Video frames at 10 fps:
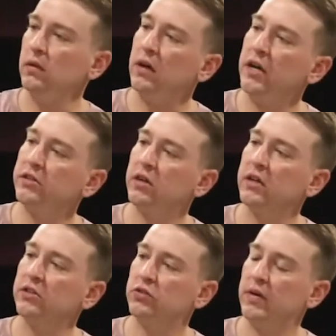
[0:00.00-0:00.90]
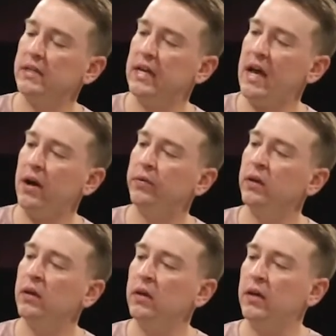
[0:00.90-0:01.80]
I just hung it straight down
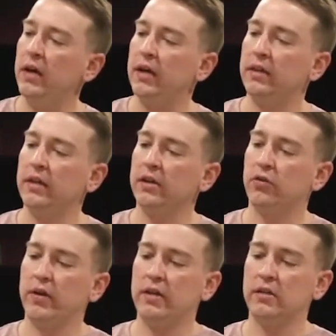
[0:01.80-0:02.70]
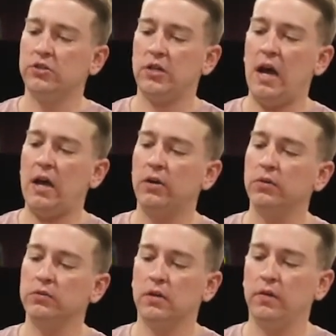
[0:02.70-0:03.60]
and then it created the
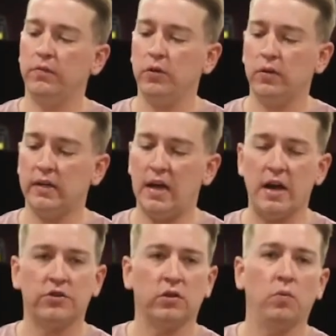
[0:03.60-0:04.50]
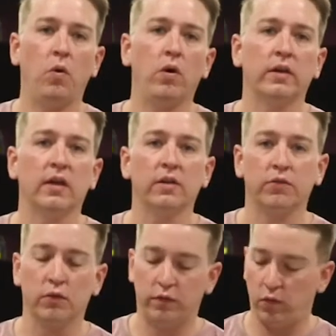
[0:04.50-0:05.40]
shadows of you like actually walking
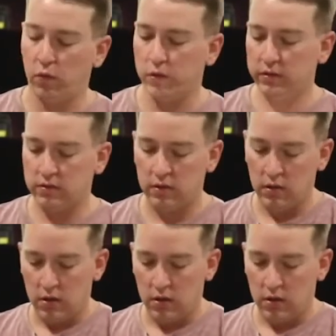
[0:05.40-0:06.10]
through a forest.